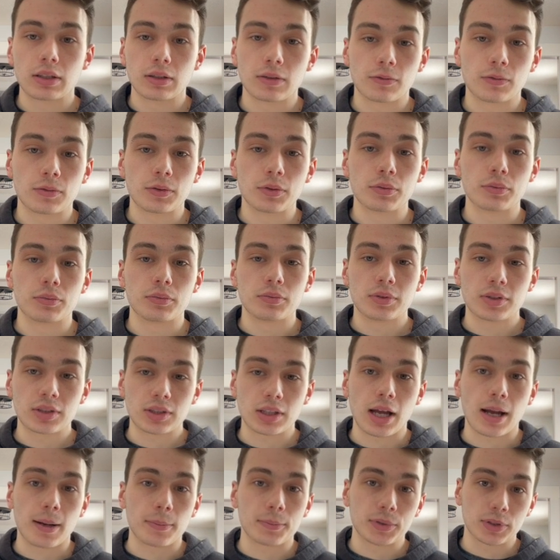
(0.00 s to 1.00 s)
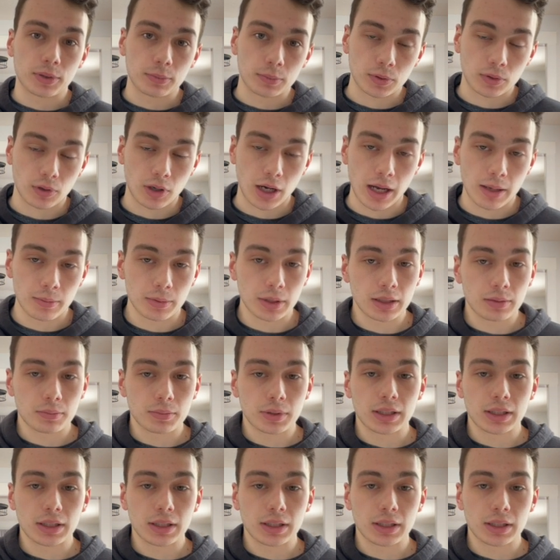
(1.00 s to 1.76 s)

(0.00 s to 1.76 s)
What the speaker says: if you stop subscribing,